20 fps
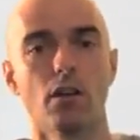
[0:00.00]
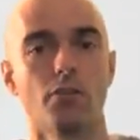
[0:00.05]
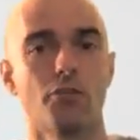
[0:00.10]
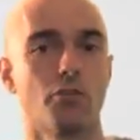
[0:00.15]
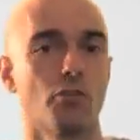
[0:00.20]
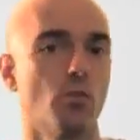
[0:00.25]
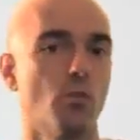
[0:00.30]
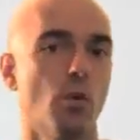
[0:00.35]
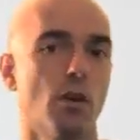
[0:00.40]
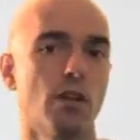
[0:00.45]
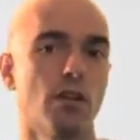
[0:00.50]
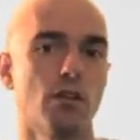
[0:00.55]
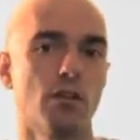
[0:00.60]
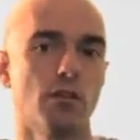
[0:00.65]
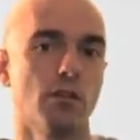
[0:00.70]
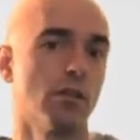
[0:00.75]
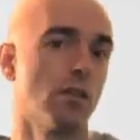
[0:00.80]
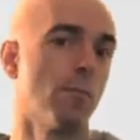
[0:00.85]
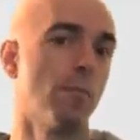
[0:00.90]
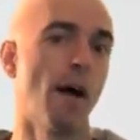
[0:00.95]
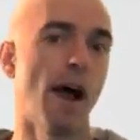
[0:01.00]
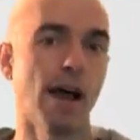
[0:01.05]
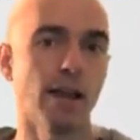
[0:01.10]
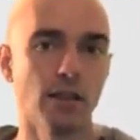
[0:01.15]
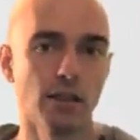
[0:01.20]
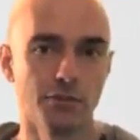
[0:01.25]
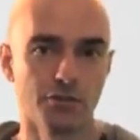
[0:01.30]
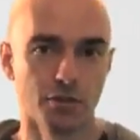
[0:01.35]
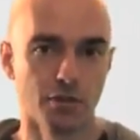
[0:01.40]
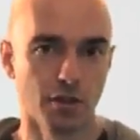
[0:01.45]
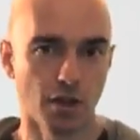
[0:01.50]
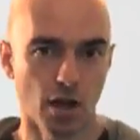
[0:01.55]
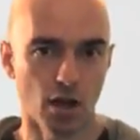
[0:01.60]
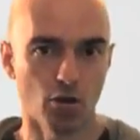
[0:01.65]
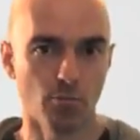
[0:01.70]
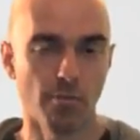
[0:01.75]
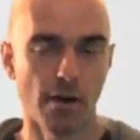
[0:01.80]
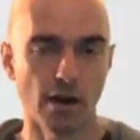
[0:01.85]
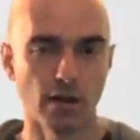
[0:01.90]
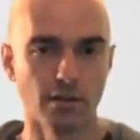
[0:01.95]
So what do the pilots or the
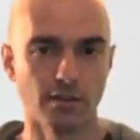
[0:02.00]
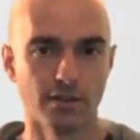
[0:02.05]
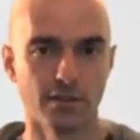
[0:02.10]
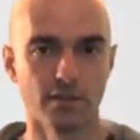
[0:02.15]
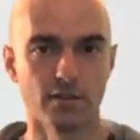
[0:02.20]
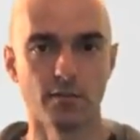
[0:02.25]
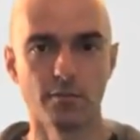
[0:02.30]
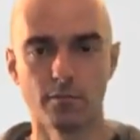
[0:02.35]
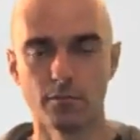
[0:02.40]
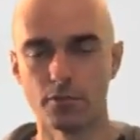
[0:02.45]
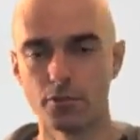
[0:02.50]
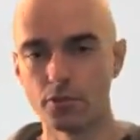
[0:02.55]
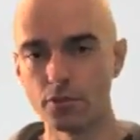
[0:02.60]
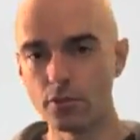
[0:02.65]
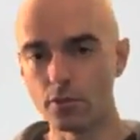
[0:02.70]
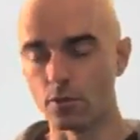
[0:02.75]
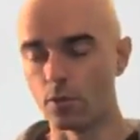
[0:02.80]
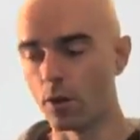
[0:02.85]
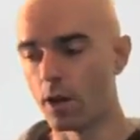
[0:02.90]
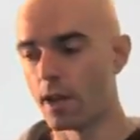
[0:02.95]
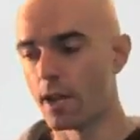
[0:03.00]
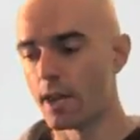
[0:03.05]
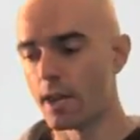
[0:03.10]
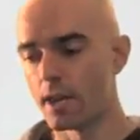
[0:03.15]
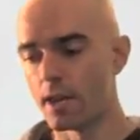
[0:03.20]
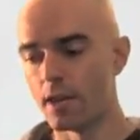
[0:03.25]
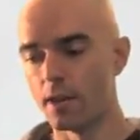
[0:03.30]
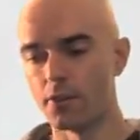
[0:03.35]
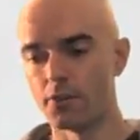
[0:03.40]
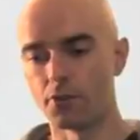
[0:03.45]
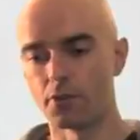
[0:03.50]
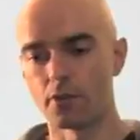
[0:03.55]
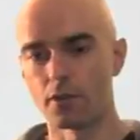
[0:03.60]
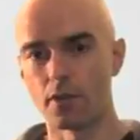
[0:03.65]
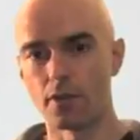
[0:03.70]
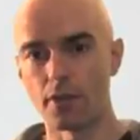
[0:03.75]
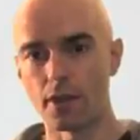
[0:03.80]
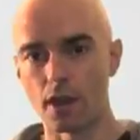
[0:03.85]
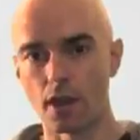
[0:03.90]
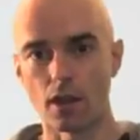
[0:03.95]
autopilot system do
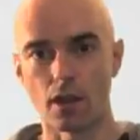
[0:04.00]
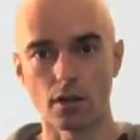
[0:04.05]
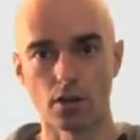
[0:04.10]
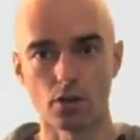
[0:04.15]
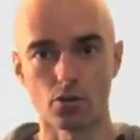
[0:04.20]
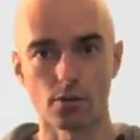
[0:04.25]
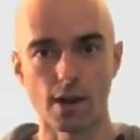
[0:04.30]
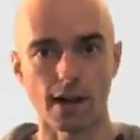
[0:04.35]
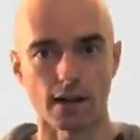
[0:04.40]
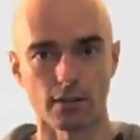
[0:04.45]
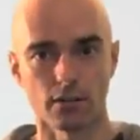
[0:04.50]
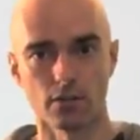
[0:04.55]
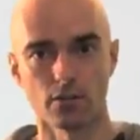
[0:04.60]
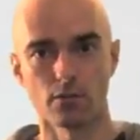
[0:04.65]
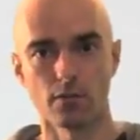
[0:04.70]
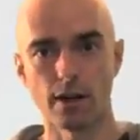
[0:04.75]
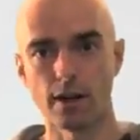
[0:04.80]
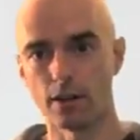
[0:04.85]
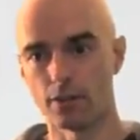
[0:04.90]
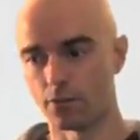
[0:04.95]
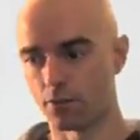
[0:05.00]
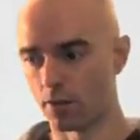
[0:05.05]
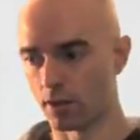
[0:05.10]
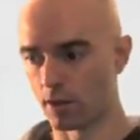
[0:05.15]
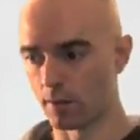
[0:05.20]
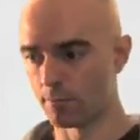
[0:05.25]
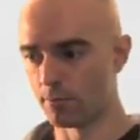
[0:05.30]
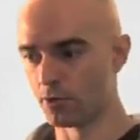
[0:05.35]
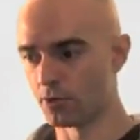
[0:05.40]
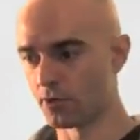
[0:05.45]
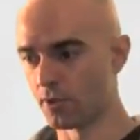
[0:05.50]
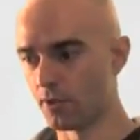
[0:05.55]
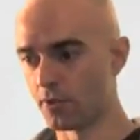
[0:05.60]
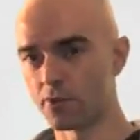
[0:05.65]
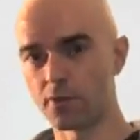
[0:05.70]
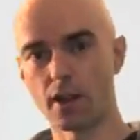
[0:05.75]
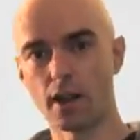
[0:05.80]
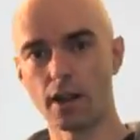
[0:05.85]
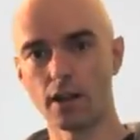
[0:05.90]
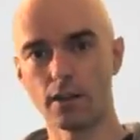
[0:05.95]
is they correct, right? So they get pushed to
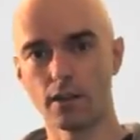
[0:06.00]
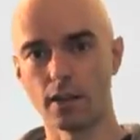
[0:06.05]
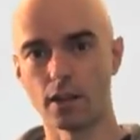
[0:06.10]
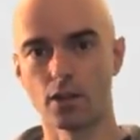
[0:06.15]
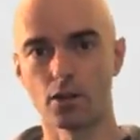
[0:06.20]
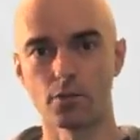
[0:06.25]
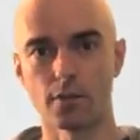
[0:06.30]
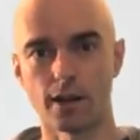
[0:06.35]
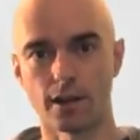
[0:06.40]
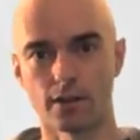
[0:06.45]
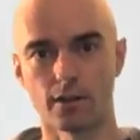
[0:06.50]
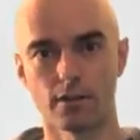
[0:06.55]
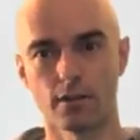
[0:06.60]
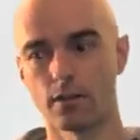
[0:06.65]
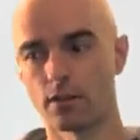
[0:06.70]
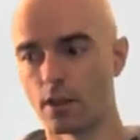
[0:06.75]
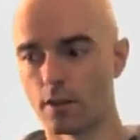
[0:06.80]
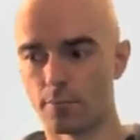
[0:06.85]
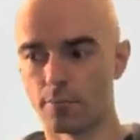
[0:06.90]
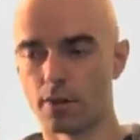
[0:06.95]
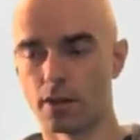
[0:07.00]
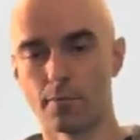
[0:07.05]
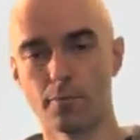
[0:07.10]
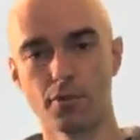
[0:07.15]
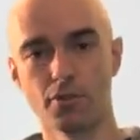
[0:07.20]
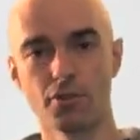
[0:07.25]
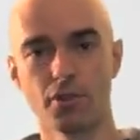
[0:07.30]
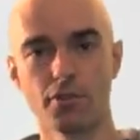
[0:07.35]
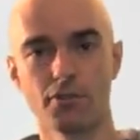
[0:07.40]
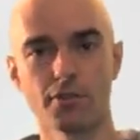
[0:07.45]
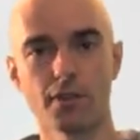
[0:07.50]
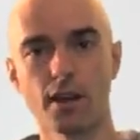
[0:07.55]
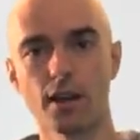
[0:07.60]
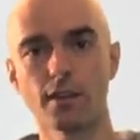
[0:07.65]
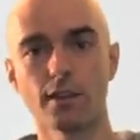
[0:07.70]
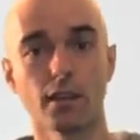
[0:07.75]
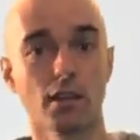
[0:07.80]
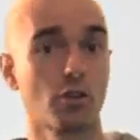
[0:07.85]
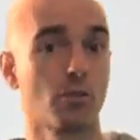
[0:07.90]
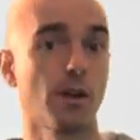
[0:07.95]
the side, they correct. They push to the
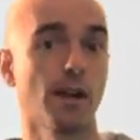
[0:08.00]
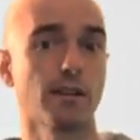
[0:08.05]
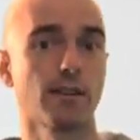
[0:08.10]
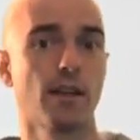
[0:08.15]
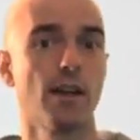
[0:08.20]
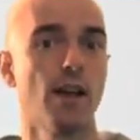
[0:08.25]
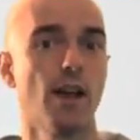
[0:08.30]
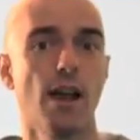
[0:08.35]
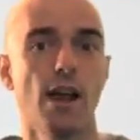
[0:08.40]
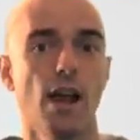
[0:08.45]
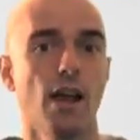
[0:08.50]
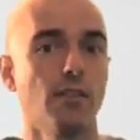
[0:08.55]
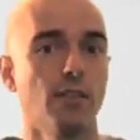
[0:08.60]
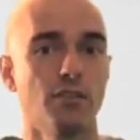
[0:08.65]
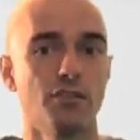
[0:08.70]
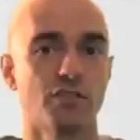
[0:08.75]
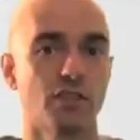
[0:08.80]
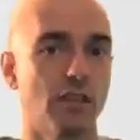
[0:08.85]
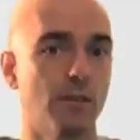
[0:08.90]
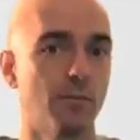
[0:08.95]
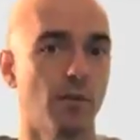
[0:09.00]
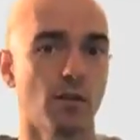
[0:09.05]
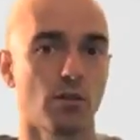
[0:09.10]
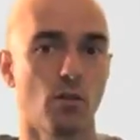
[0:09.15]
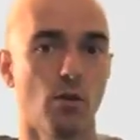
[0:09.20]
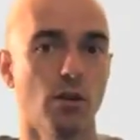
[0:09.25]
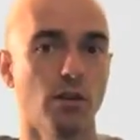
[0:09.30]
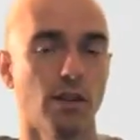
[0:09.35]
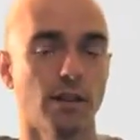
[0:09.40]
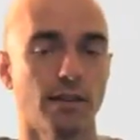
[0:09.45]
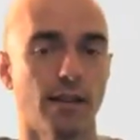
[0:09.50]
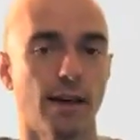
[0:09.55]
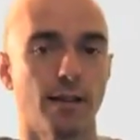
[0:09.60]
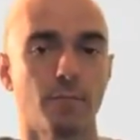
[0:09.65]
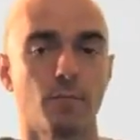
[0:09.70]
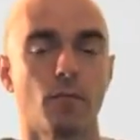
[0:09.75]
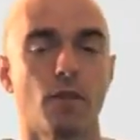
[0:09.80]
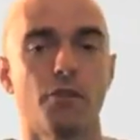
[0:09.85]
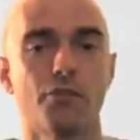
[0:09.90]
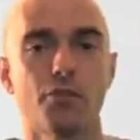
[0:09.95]
side, they correct, and then just keep on going like
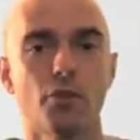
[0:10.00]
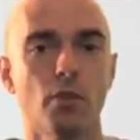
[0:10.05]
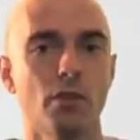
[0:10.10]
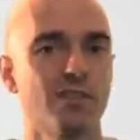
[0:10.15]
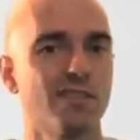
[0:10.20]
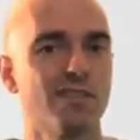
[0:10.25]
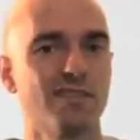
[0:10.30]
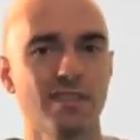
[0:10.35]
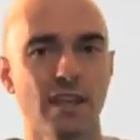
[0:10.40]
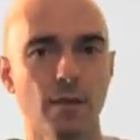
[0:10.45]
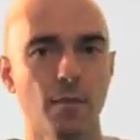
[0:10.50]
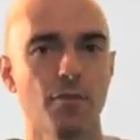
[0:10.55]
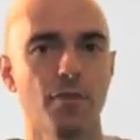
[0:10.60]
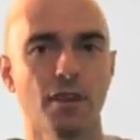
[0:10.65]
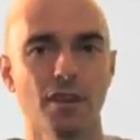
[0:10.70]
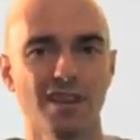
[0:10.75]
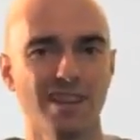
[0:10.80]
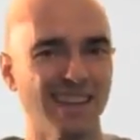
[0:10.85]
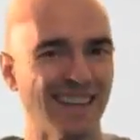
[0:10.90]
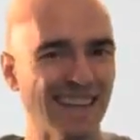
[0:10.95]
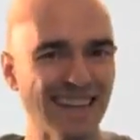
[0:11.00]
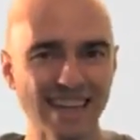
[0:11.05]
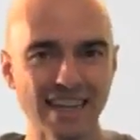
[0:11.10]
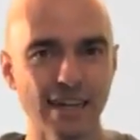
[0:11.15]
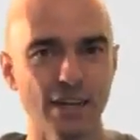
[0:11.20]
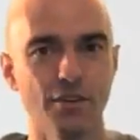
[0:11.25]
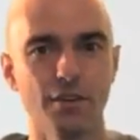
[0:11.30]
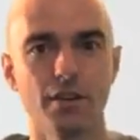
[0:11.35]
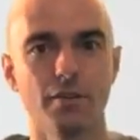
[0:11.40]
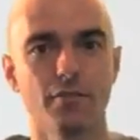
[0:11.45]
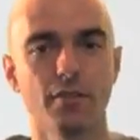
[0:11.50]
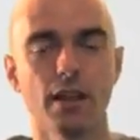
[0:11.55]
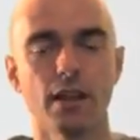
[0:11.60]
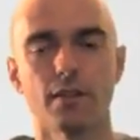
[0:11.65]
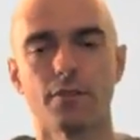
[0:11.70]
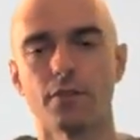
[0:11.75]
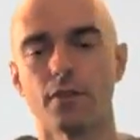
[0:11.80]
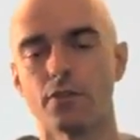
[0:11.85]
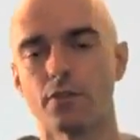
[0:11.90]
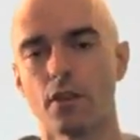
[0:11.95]
that. So it's the same thing in any area of
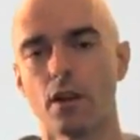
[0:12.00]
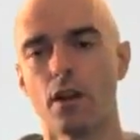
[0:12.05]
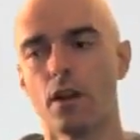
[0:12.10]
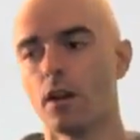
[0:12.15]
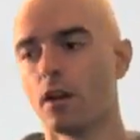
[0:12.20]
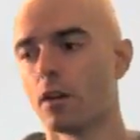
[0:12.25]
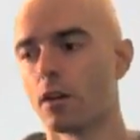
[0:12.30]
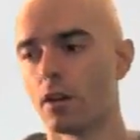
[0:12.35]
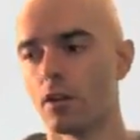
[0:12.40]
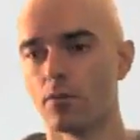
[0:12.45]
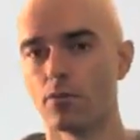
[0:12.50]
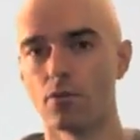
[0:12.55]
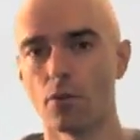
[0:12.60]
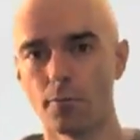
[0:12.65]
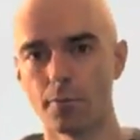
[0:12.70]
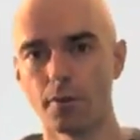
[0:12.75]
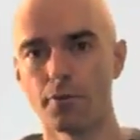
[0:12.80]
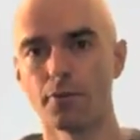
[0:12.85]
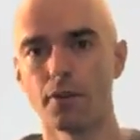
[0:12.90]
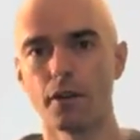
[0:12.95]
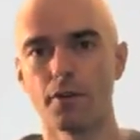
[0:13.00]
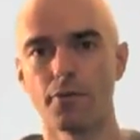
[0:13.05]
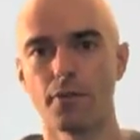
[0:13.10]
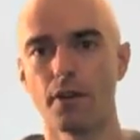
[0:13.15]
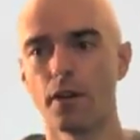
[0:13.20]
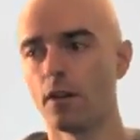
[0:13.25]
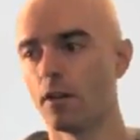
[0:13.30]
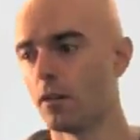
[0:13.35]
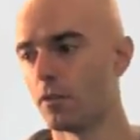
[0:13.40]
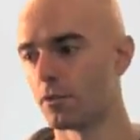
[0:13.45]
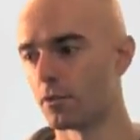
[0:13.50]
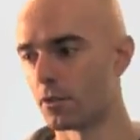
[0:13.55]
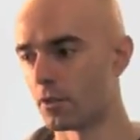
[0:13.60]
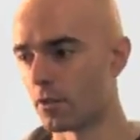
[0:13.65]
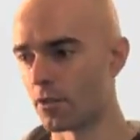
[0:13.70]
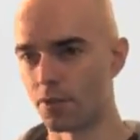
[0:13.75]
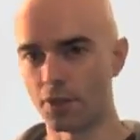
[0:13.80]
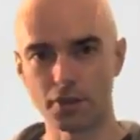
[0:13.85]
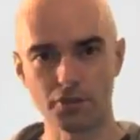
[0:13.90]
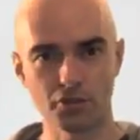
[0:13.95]
life is, don't be afraid to fail.
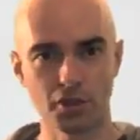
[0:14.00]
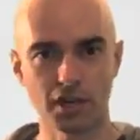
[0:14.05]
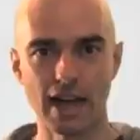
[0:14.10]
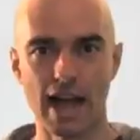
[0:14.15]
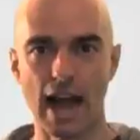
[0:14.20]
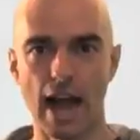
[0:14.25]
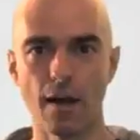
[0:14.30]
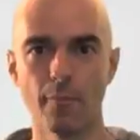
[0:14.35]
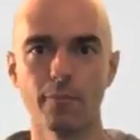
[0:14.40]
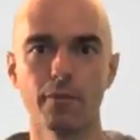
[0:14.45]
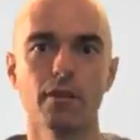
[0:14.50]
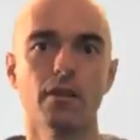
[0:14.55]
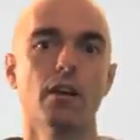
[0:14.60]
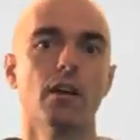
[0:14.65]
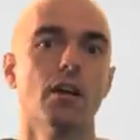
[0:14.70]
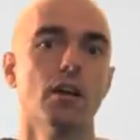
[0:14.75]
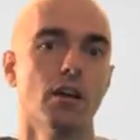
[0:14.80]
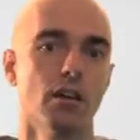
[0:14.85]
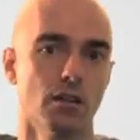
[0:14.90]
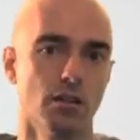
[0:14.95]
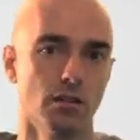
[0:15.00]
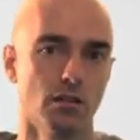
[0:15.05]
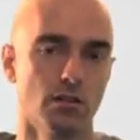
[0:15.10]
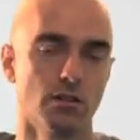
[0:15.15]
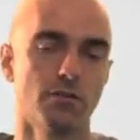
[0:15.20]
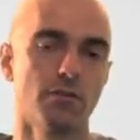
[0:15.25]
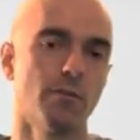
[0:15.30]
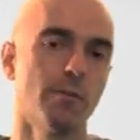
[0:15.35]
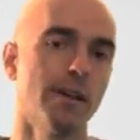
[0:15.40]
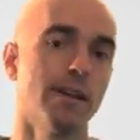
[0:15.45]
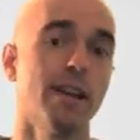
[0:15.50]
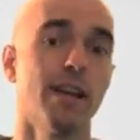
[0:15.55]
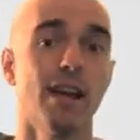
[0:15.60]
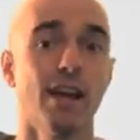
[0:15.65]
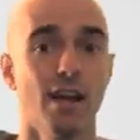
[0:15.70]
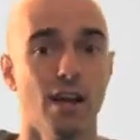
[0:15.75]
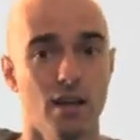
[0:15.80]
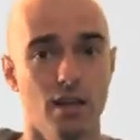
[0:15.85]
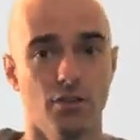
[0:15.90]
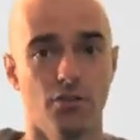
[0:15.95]
Things are going to happen, learn from it,
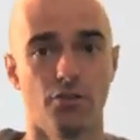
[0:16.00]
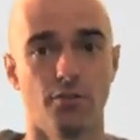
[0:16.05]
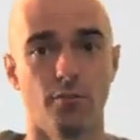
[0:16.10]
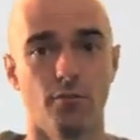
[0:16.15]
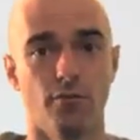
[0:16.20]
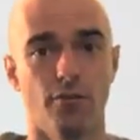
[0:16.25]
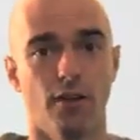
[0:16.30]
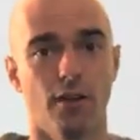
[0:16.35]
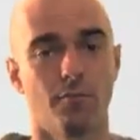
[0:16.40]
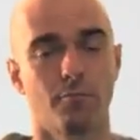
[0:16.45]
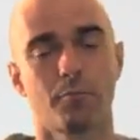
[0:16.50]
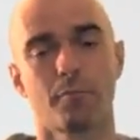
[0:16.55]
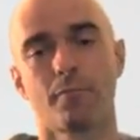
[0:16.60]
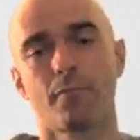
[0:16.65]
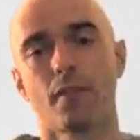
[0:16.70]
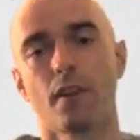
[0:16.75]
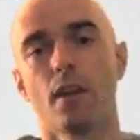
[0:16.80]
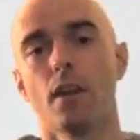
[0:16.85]
and just move on.